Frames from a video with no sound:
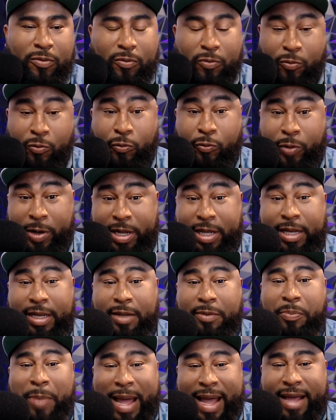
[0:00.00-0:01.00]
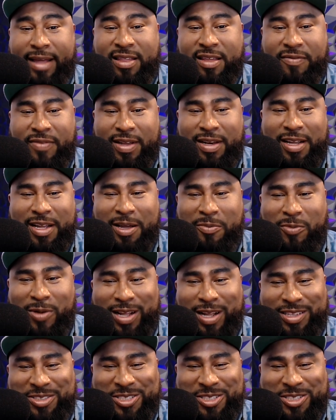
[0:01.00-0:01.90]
real passive income, right?